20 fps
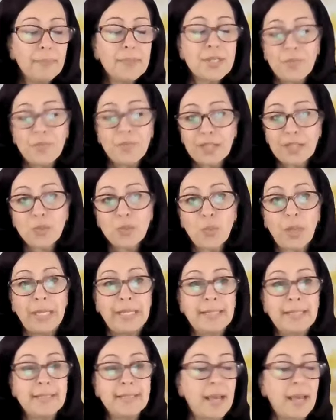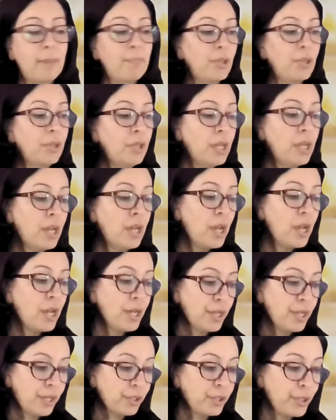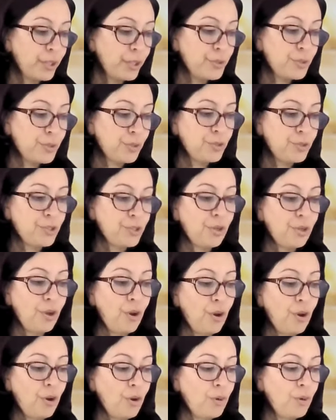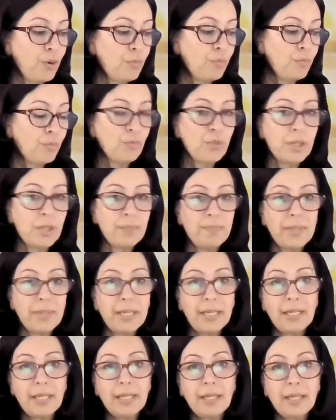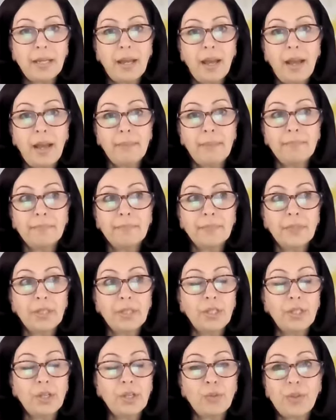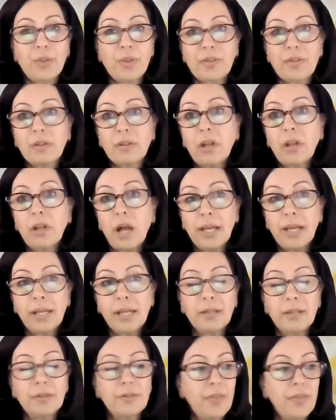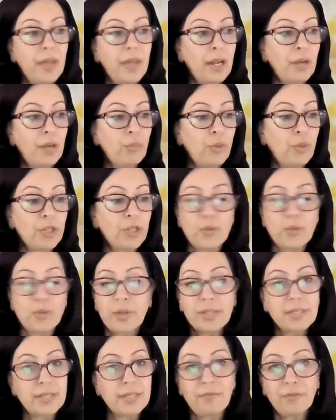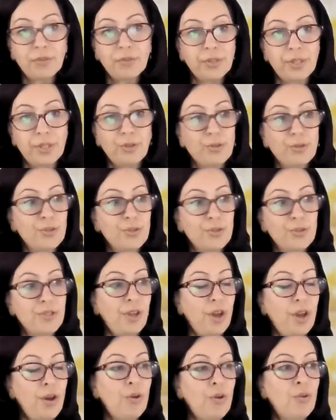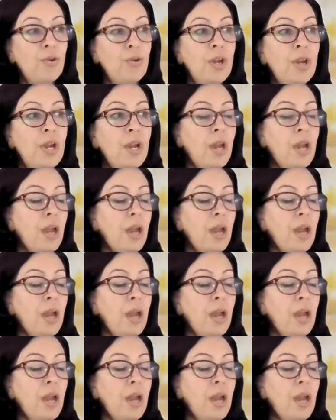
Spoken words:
So that's one example. Closer to home would be, with a client that I worked with several years ago,